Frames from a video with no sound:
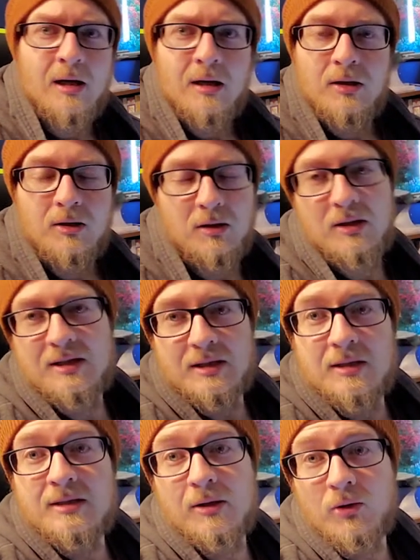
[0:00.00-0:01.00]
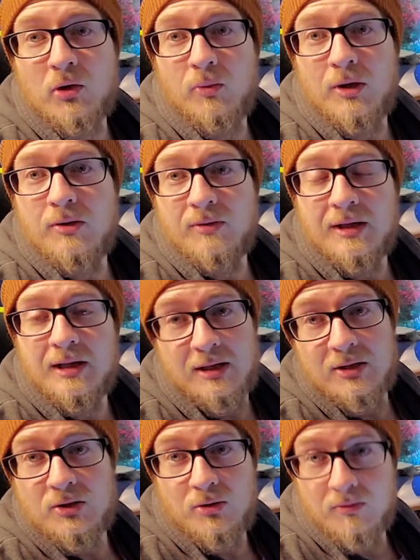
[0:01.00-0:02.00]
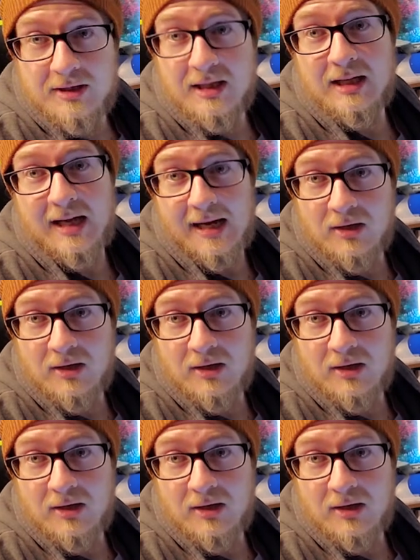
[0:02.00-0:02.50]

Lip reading: It's literally what you think it is. You dig a